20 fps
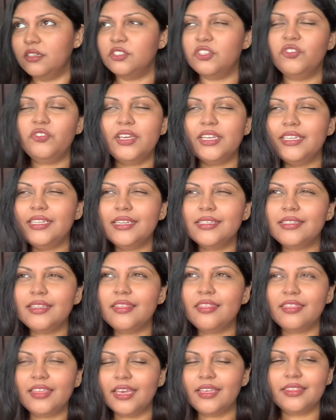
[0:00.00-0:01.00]
really
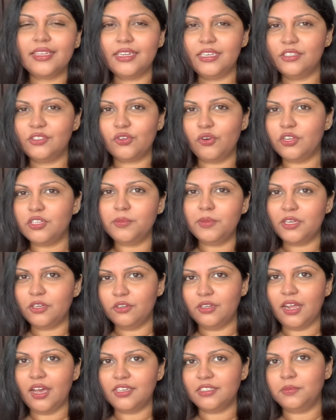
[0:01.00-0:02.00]
doesn't think that he's going to be a
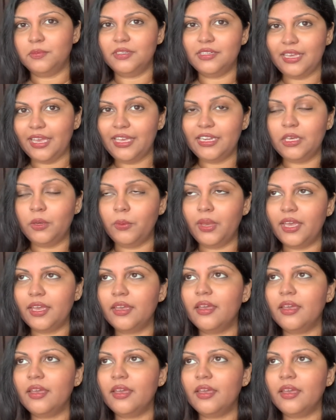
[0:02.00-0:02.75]
good husband anyway,